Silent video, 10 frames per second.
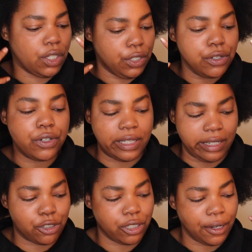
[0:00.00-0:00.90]
So you could
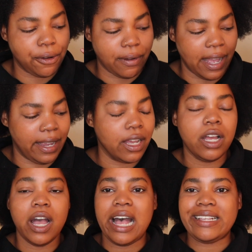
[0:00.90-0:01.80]
literally create
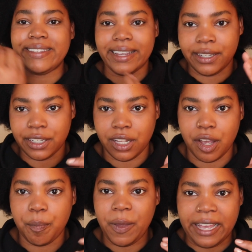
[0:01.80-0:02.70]
a
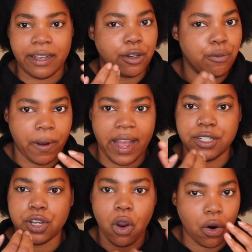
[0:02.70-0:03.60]
singular pink,
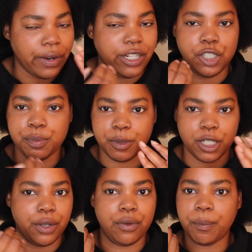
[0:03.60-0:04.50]
red, orange,
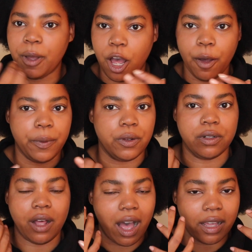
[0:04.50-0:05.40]
blue,
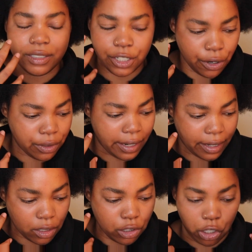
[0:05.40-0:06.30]
purple, you know,
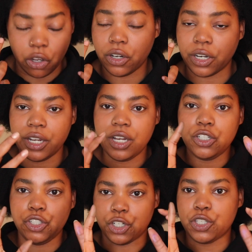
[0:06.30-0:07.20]
like look
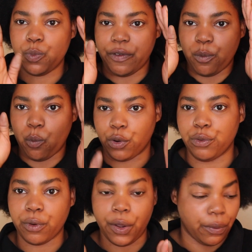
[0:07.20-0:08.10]
just with
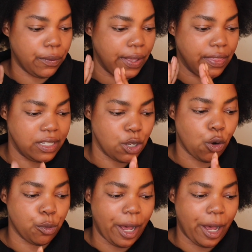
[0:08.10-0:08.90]
one row in this whole